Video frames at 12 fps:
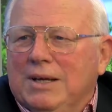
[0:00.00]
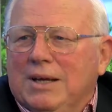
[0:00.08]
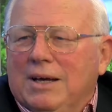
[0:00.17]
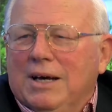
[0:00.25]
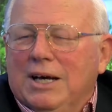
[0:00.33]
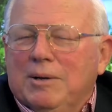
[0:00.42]

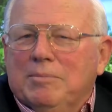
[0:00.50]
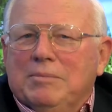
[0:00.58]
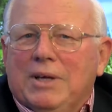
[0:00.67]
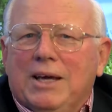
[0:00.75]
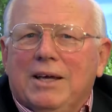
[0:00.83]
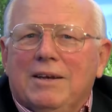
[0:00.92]

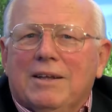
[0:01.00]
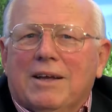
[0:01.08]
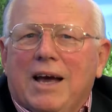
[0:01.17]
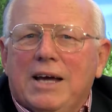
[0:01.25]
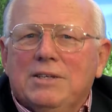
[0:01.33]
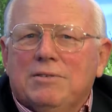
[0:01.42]
And the
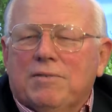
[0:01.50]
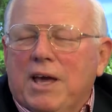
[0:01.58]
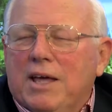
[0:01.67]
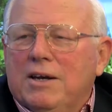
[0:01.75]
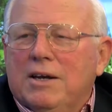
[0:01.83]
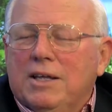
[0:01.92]
kinds of
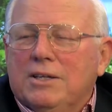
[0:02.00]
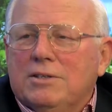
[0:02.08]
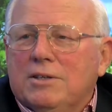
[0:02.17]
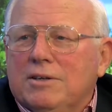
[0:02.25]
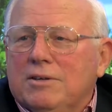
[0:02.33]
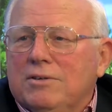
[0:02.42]
candidates
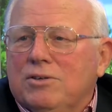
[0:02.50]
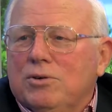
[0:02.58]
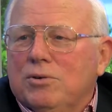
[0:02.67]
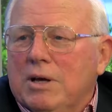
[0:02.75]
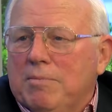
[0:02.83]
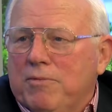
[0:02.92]
that
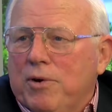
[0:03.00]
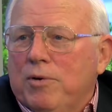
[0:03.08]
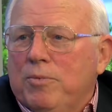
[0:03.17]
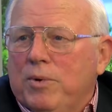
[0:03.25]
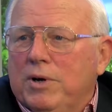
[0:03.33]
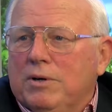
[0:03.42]
turn up very
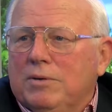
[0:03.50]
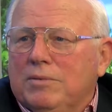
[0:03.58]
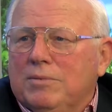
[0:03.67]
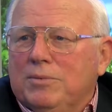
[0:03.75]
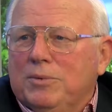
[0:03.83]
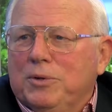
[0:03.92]
well
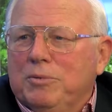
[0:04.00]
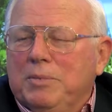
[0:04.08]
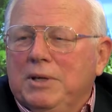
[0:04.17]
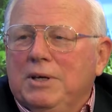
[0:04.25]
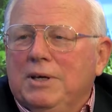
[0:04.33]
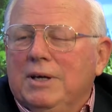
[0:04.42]
would
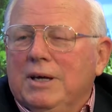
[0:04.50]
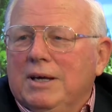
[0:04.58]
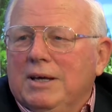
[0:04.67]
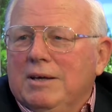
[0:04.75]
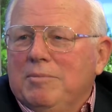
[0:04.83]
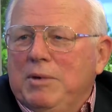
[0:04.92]
be
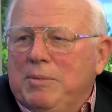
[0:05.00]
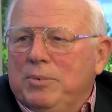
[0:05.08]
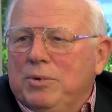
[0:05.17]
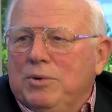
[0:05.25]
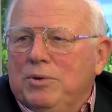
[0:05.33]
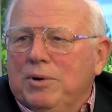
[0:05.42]

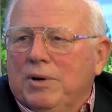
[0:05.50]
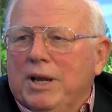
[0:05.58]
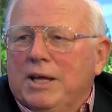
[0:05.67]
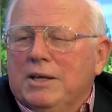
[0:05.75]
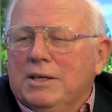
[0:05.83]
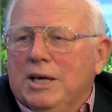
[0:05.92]
people who are
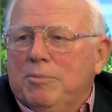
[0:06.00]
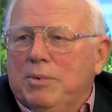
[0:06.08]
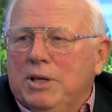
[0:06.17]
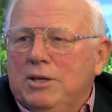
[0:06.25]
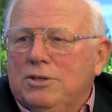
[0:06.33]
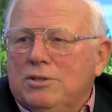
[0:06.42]
like
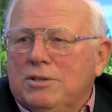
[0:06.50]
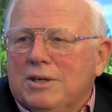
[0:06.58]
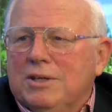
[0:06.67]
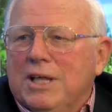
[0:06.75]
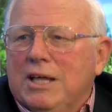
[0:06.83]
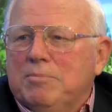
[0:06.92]
deputies
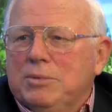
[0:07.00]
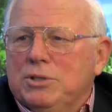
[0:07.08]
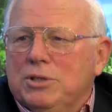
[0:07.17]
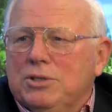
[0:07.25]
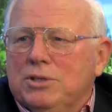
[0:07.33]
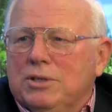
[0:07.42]
in that
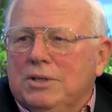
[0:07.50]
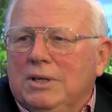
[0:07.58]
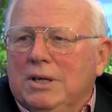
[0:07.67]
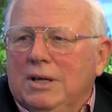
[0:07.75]
position,